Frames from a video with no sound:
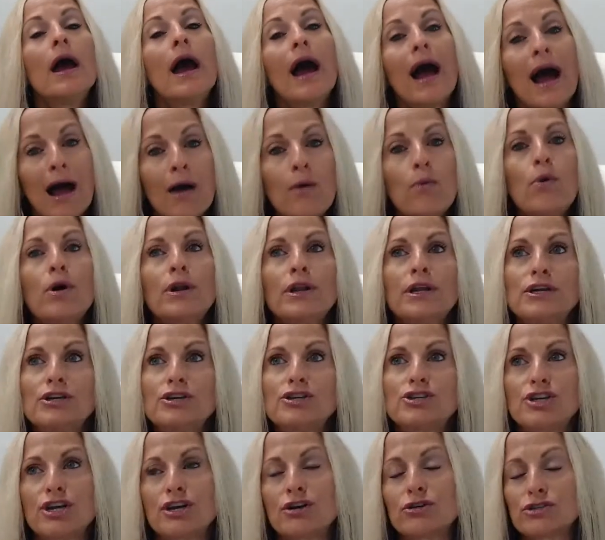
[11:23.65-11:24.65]
I want to
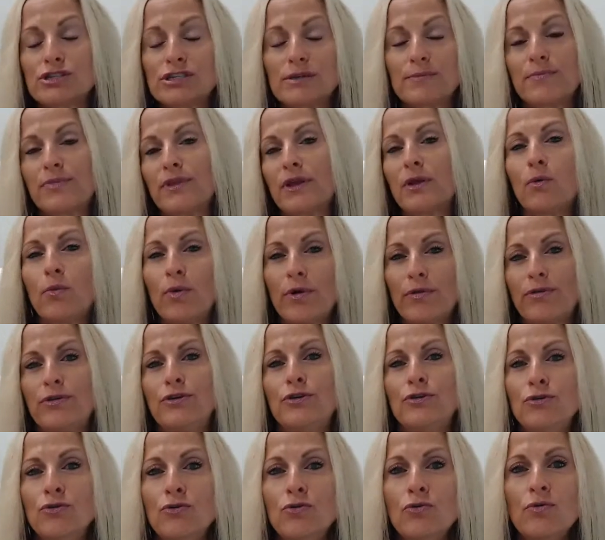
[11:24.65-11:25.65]
share something with
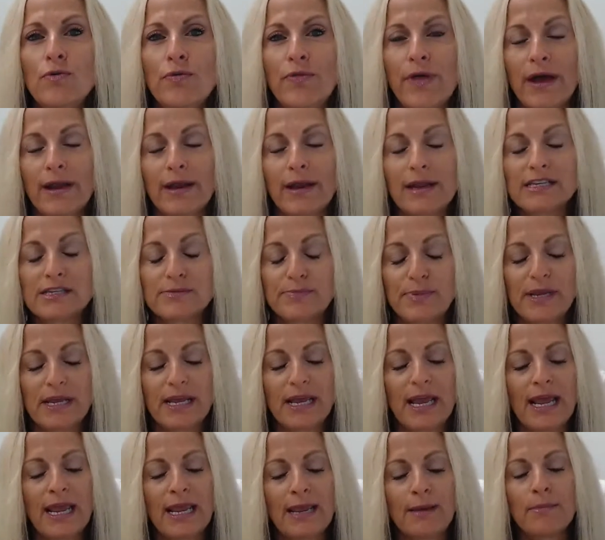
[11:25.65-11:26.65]
you that has
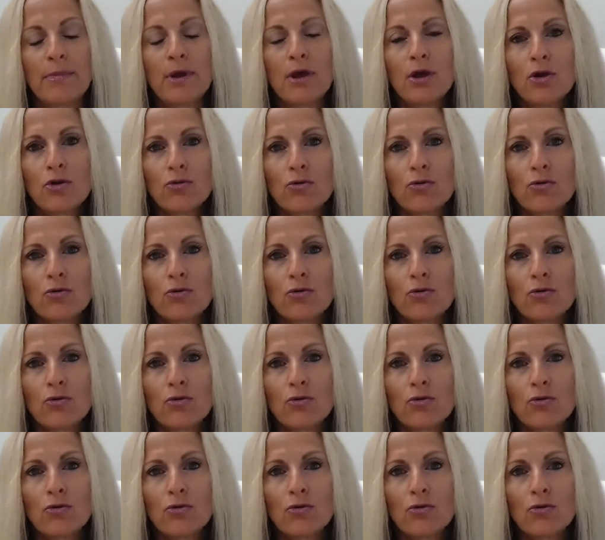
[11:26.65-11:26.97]
became